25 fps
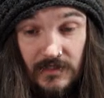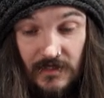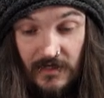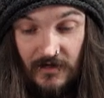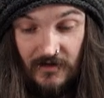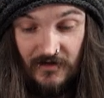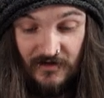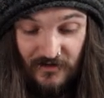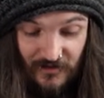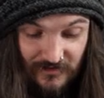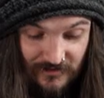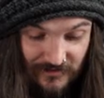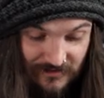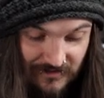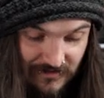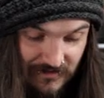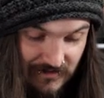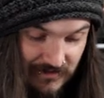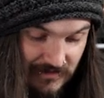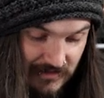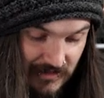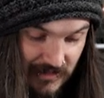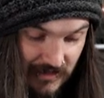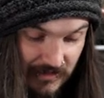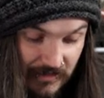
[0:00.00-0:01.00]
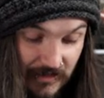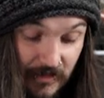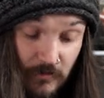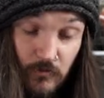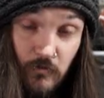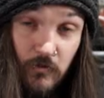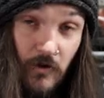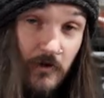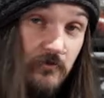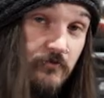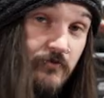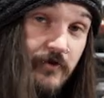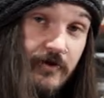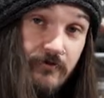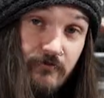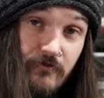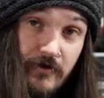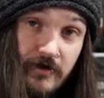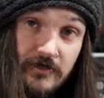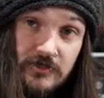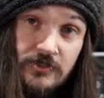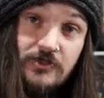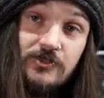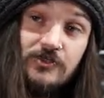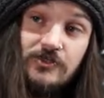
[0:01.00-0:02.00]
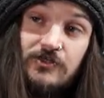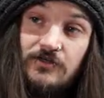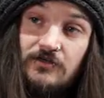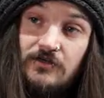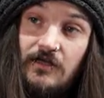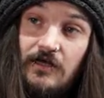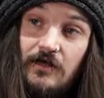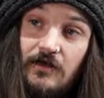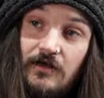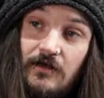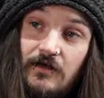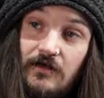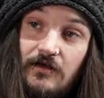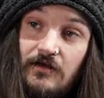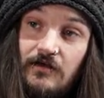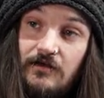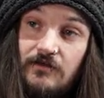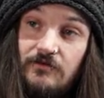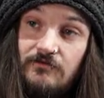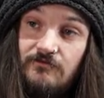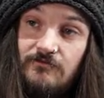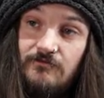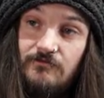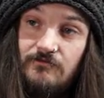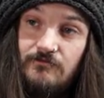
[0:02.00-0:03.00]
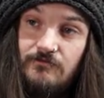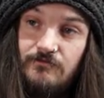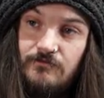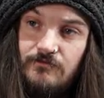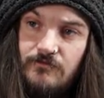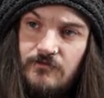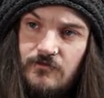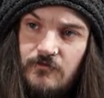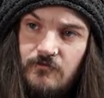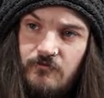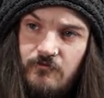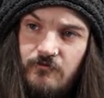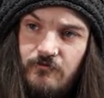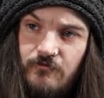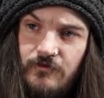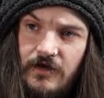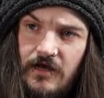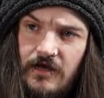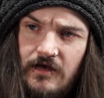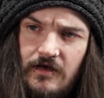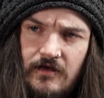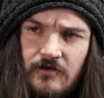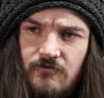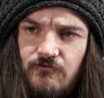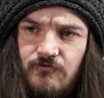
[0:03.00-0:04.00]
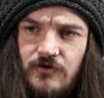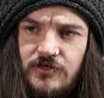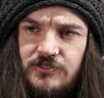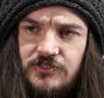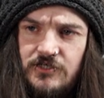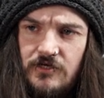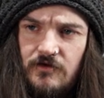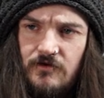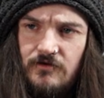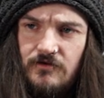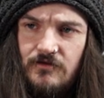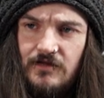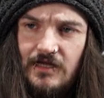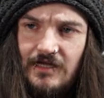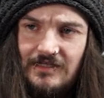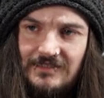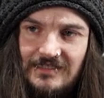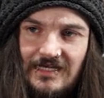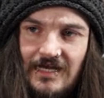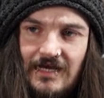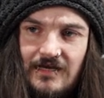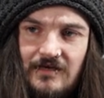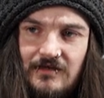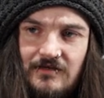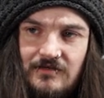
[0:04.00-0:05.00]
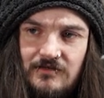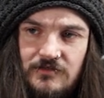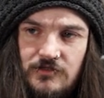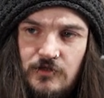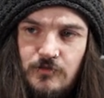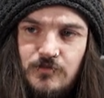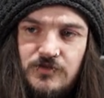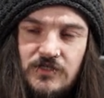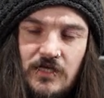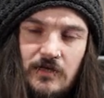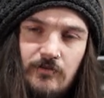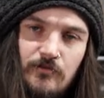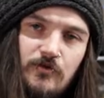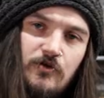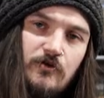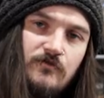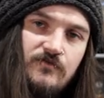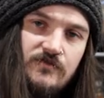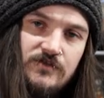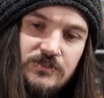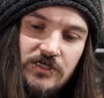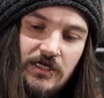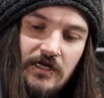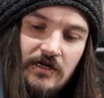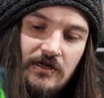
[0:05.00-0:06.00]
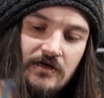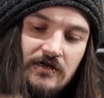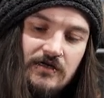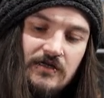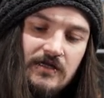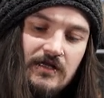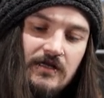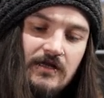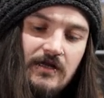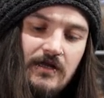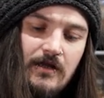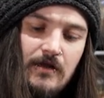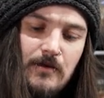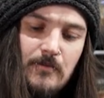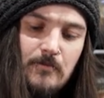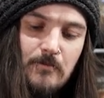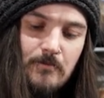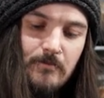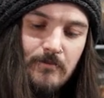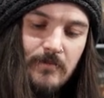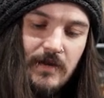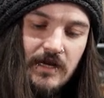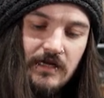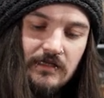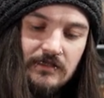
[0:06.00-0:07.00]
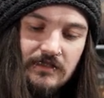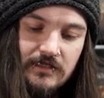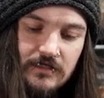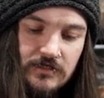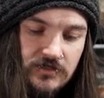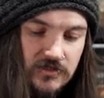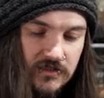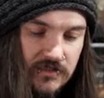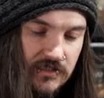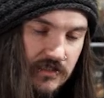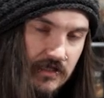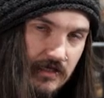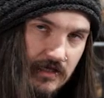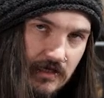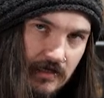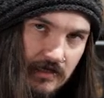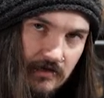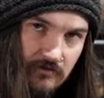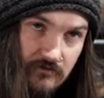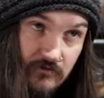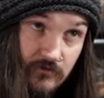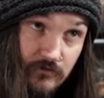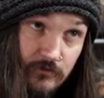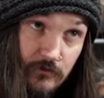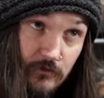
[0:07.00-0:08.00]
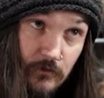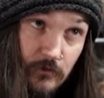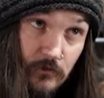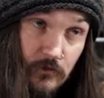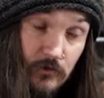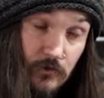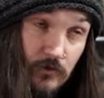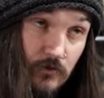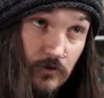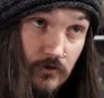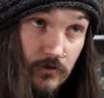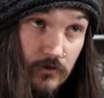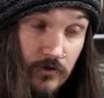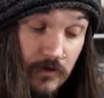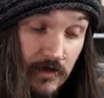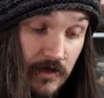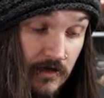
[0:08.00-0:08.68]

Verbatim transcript: deck. And then one red rush, uh, uh, rushing attack, Super Saiyan Blue Vegeta. Mainly just there for